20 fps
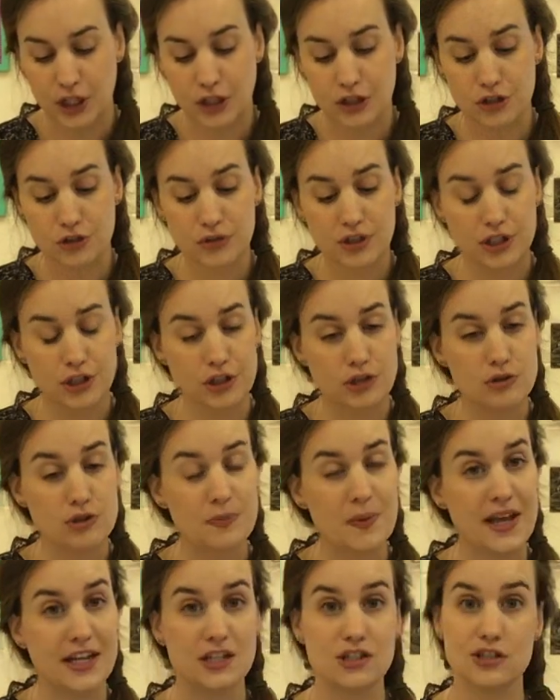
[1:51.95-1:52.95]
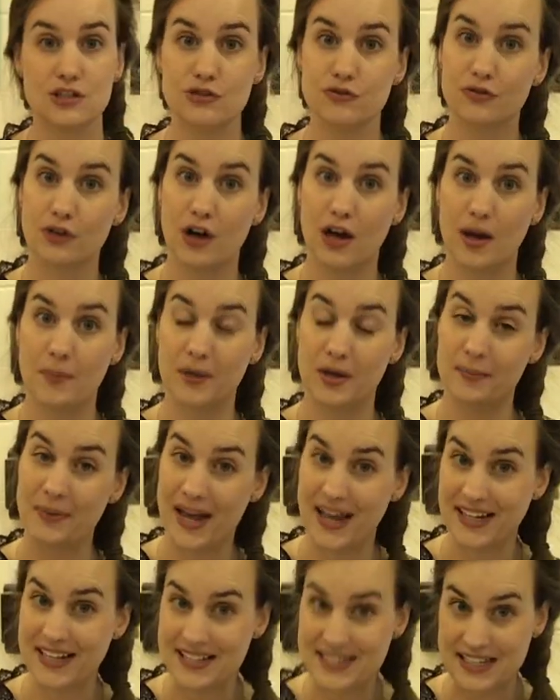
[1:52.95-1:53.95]
You can use pages from a
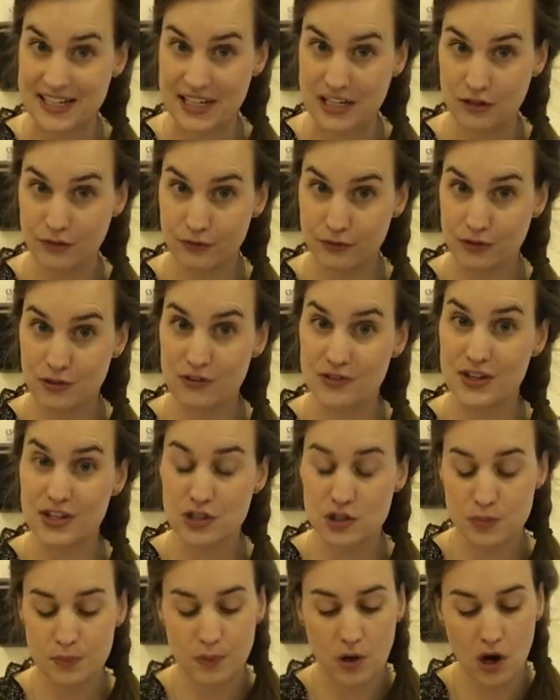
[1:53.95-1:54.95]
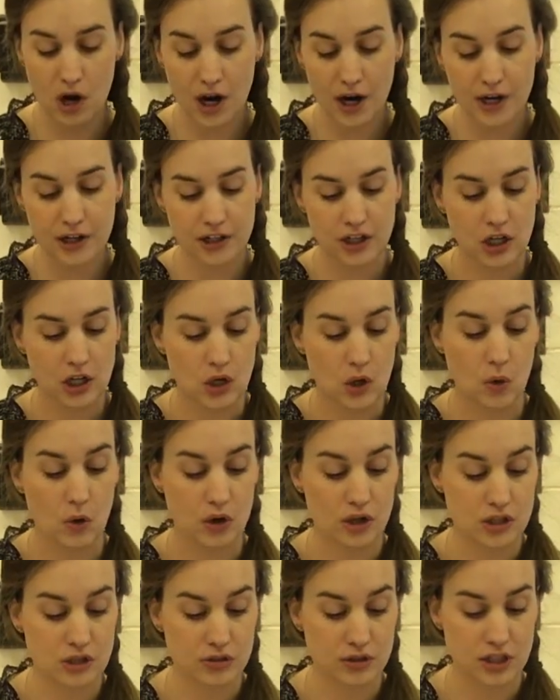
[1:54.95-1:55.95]
magazine for this part, or
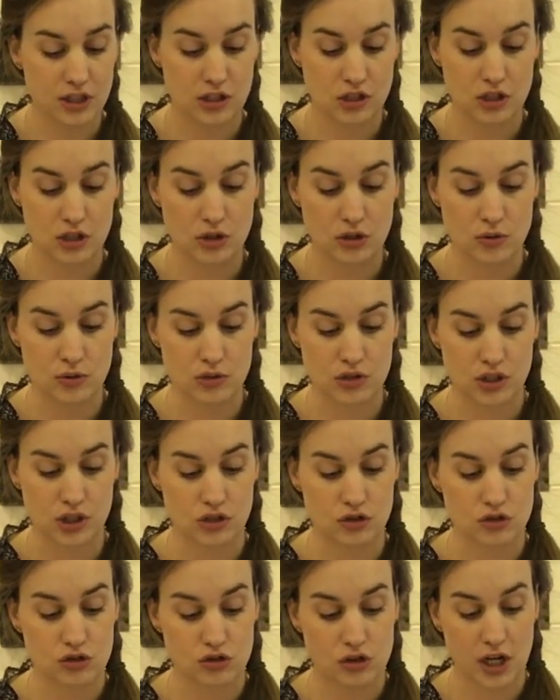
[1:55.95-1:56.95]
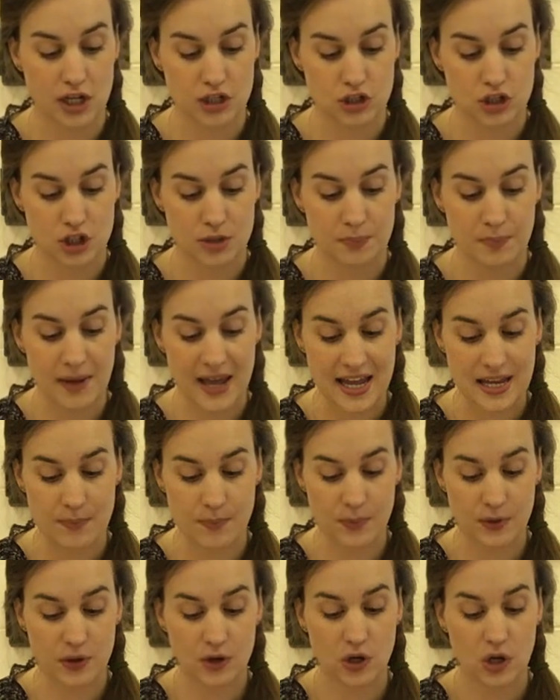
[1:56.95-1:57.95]
you can use construction
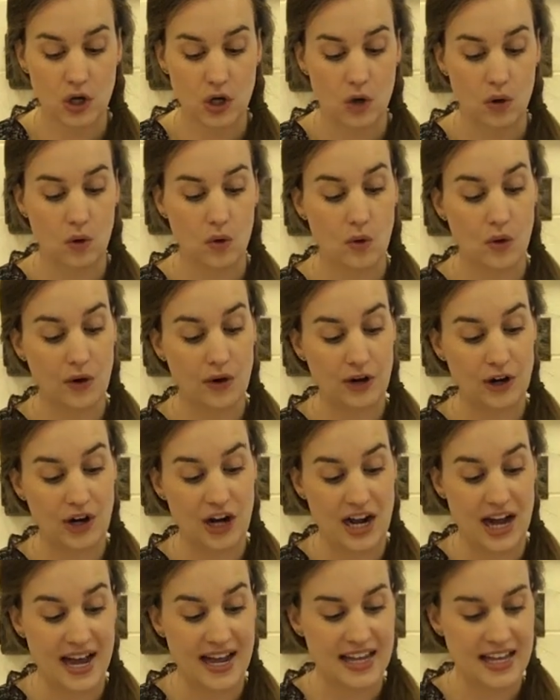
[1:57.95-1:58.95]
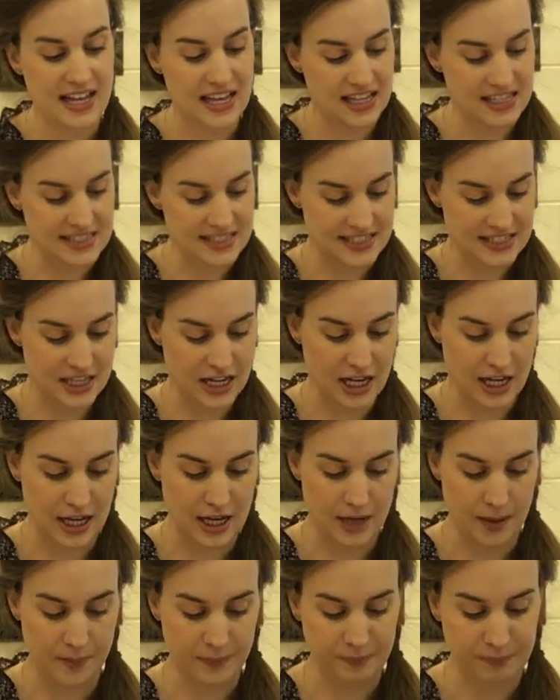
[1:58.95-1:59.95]
paper, or I had
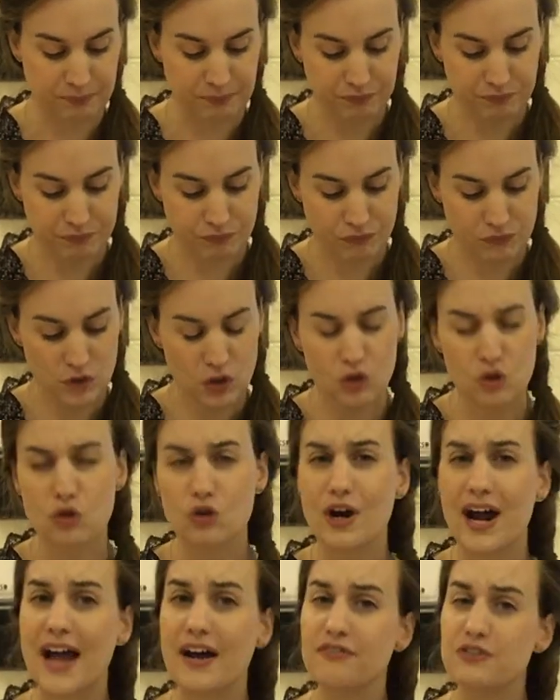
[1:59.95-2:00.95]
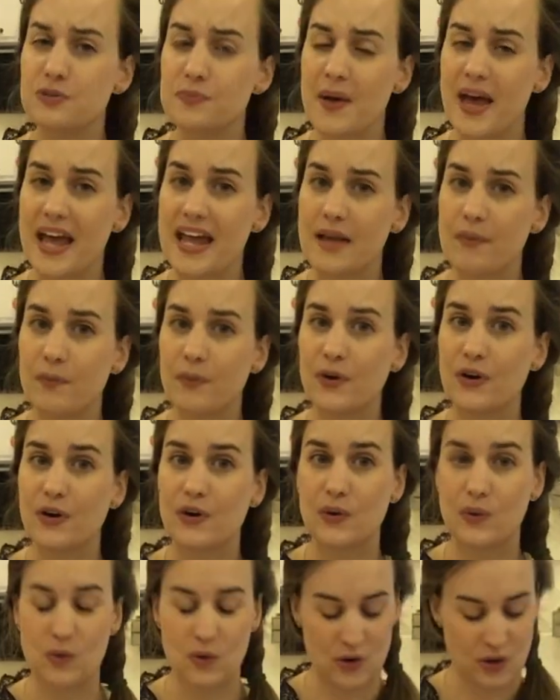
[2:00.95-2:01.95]
some craft paper,
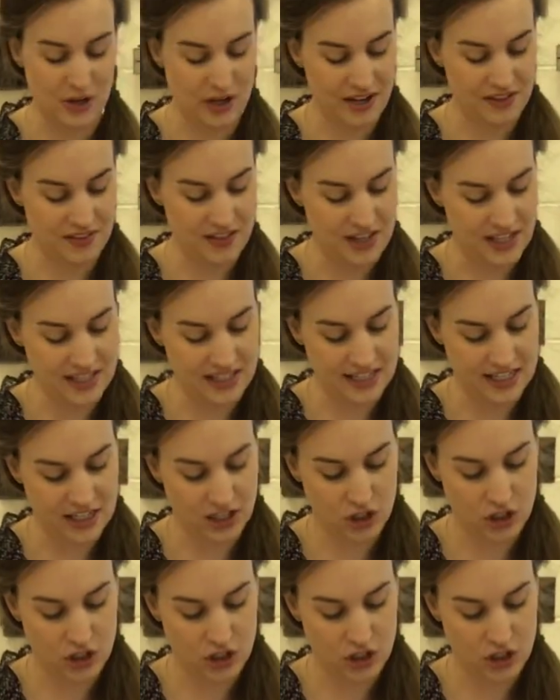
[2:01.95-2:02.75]
or I think it